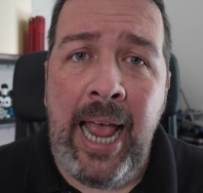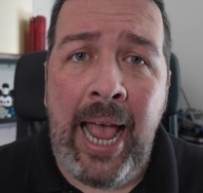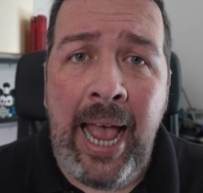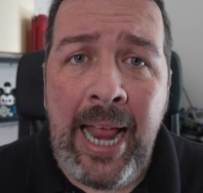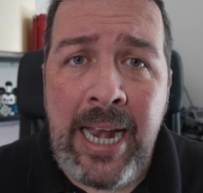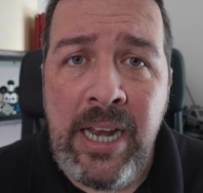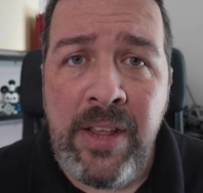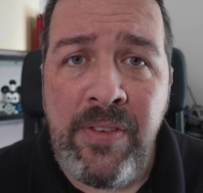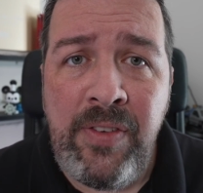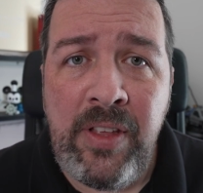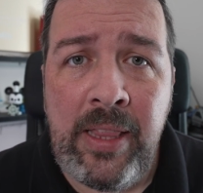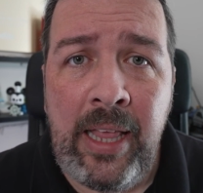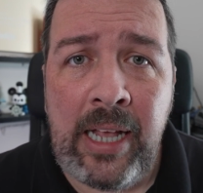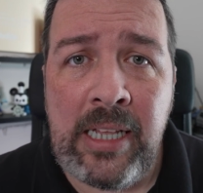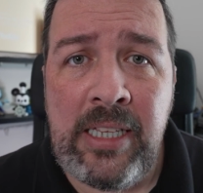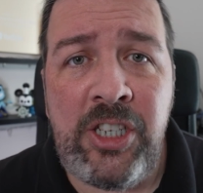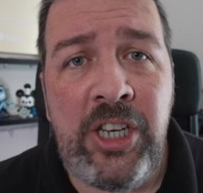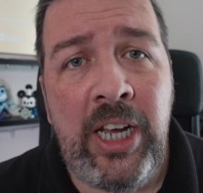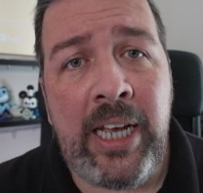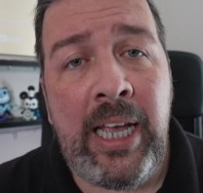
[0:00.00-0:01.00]
and if you'd
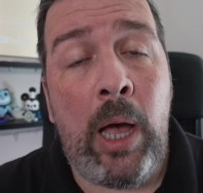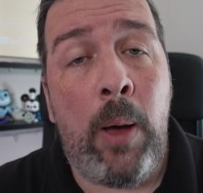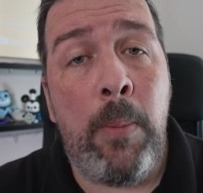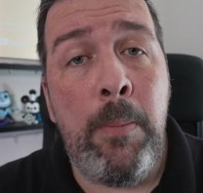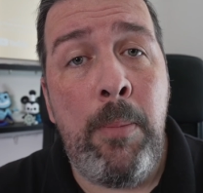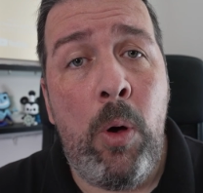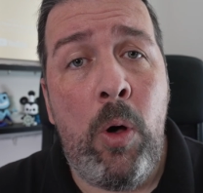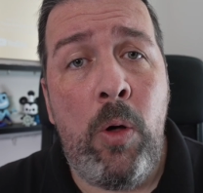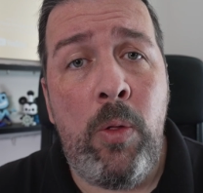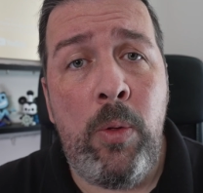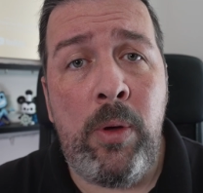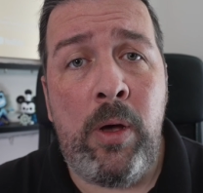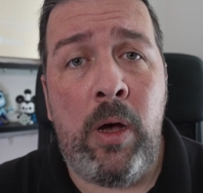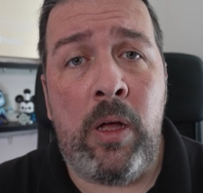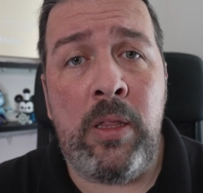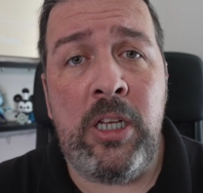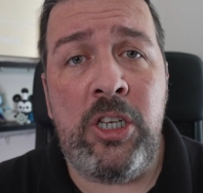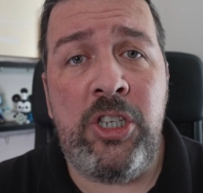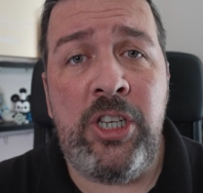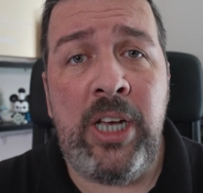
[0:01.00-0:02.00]
like to check out more that we've got
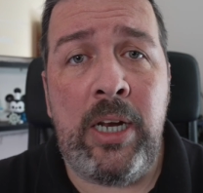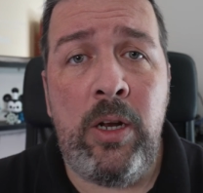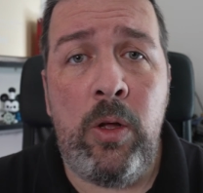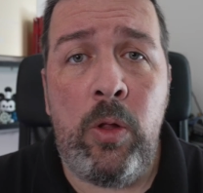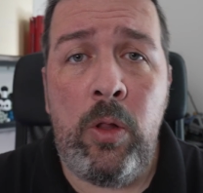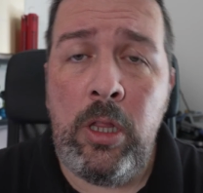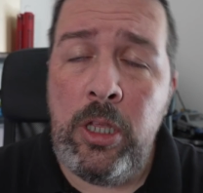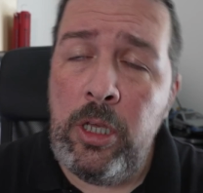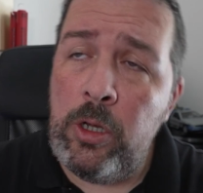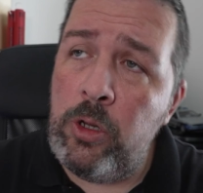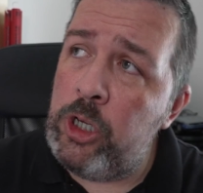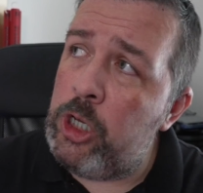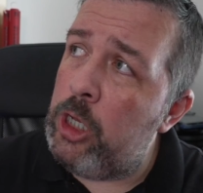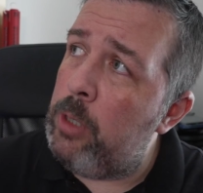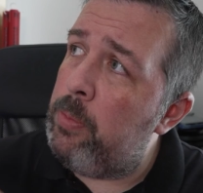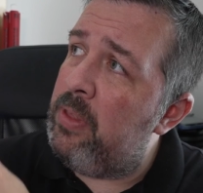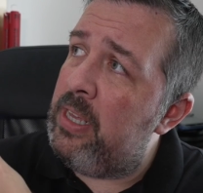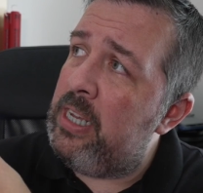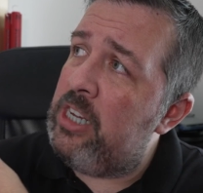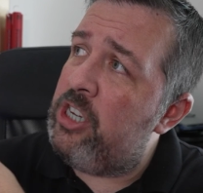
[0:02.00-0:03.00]
on the channel,
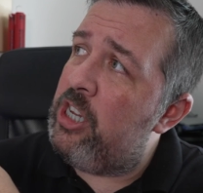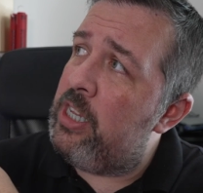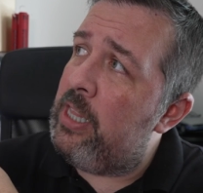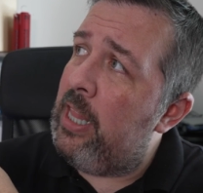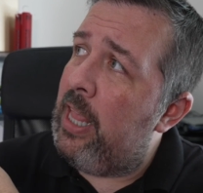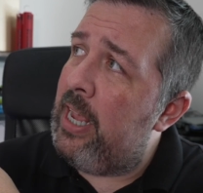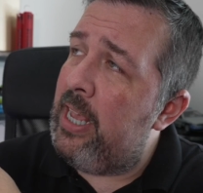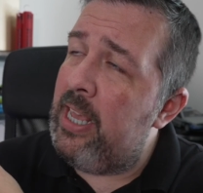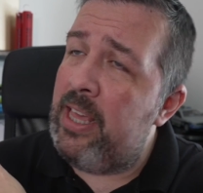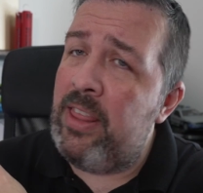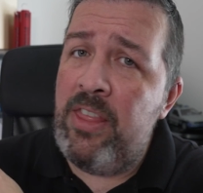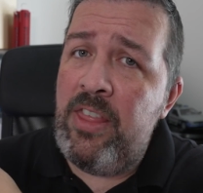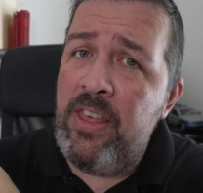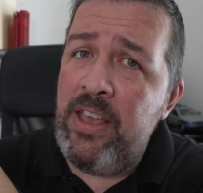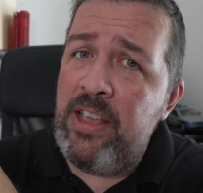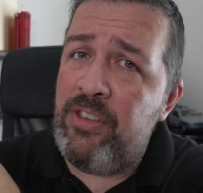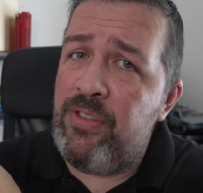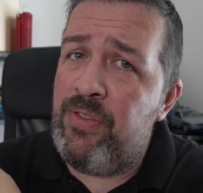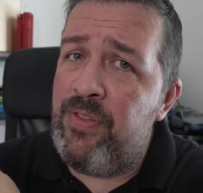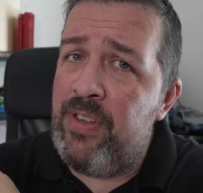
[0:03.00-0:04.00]
YouTube thinks you'd like
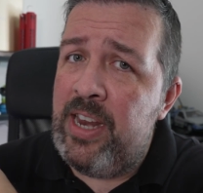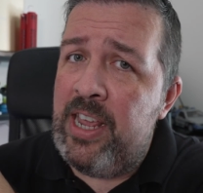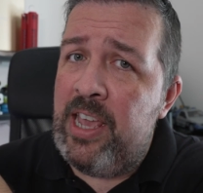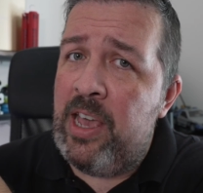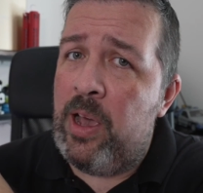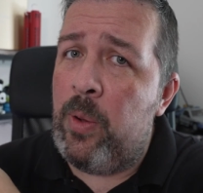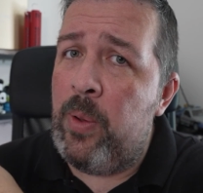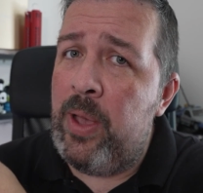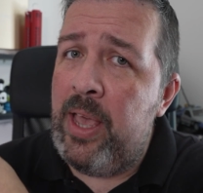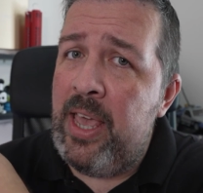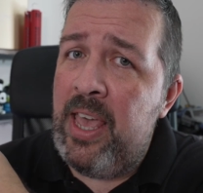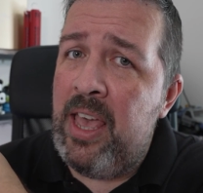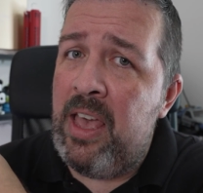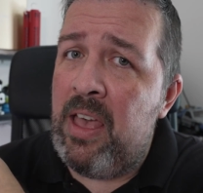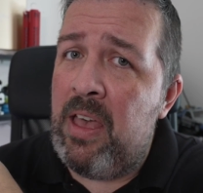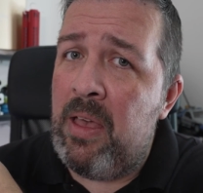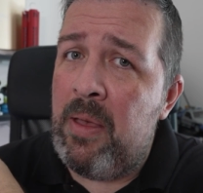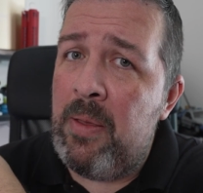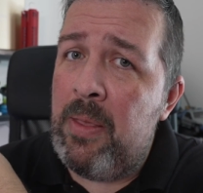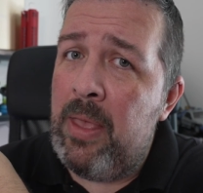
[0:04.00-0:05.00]
this video
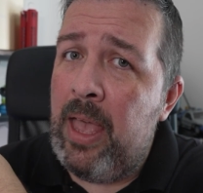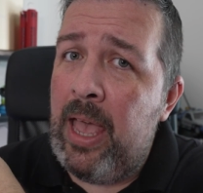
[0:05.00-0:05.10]
here.